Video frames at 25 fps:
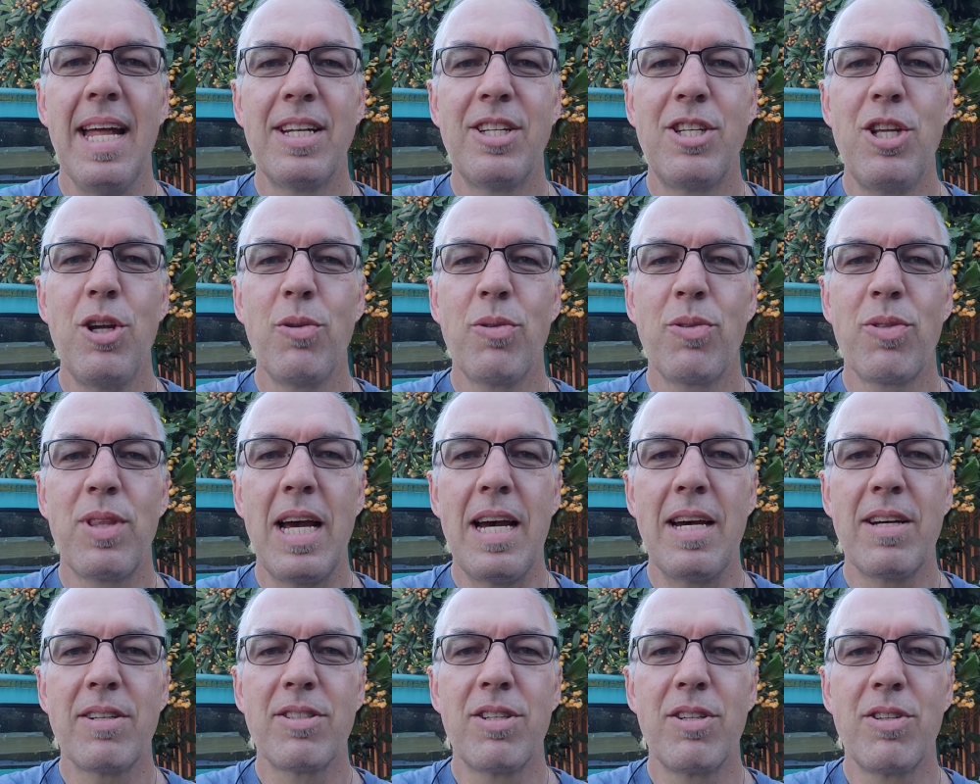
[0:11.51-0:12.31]

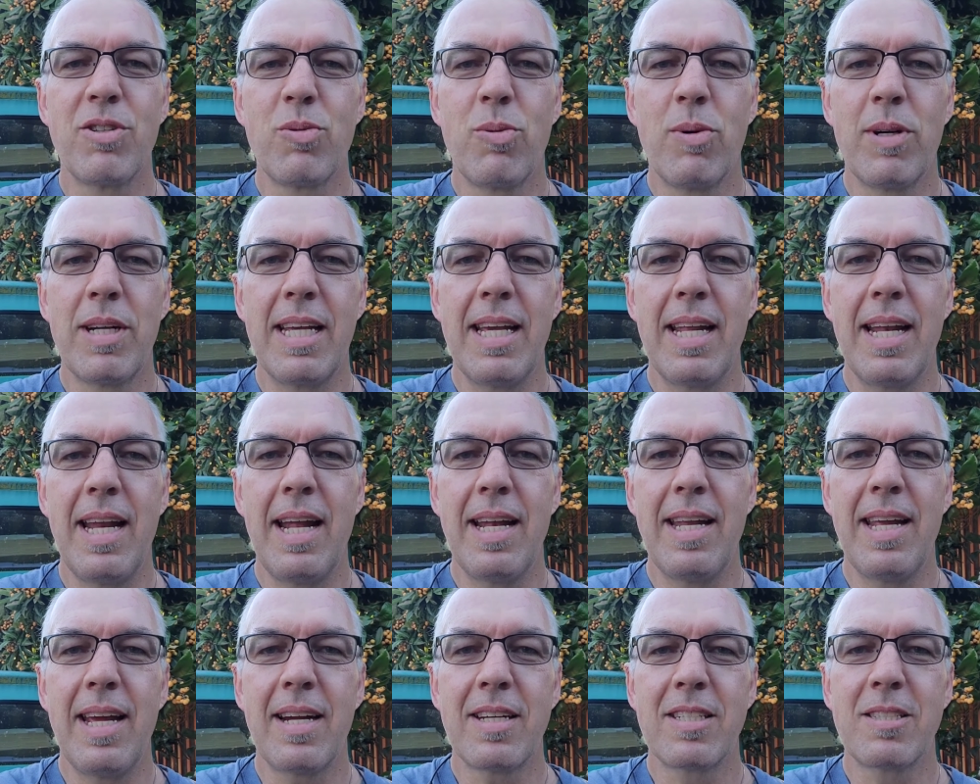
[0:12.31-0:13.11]
2020 at
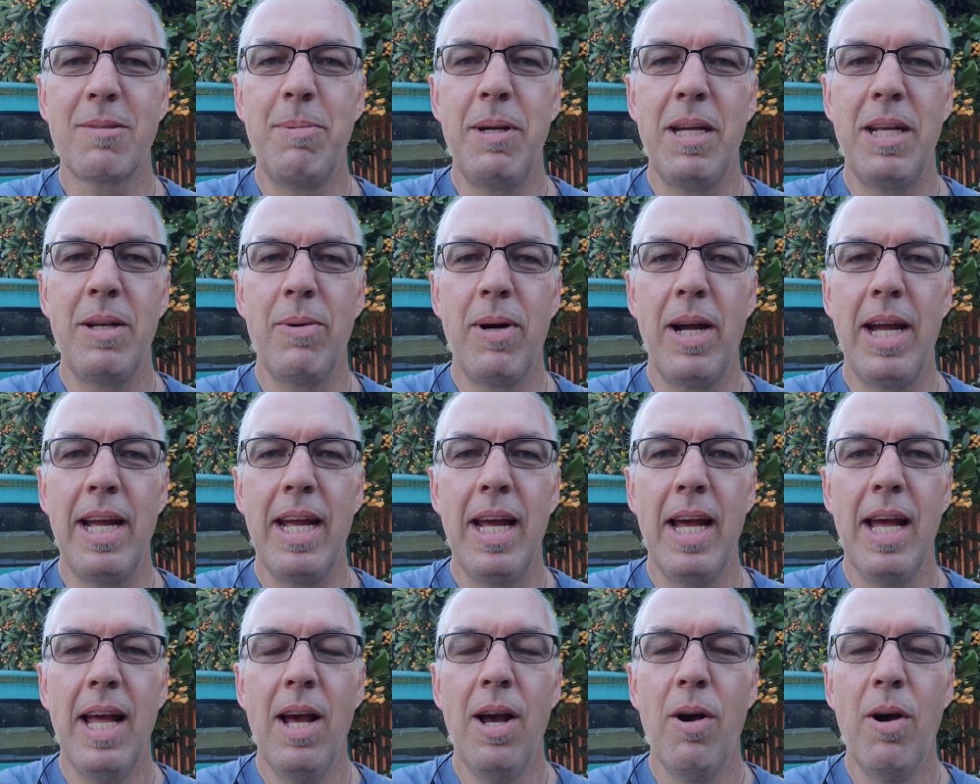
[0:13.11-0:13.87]
Antioch Speedway.